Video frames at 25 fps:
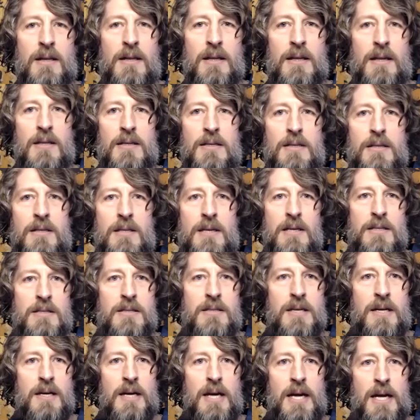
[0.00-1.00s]
They'd, they'd
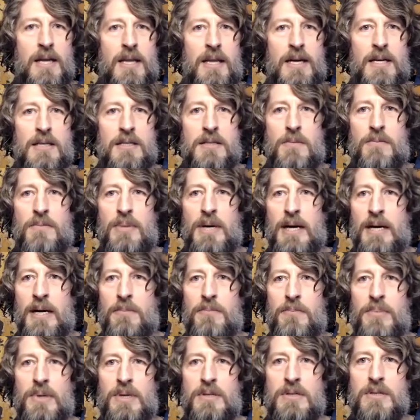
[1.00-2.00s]
say, hey, that's a
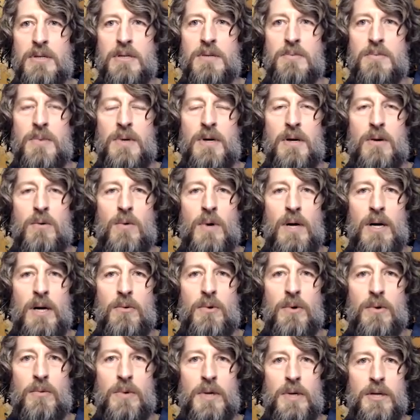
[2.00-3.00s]
bad business model. Why
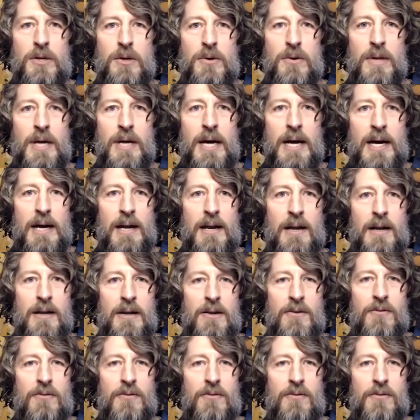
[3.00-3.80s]
would we do that?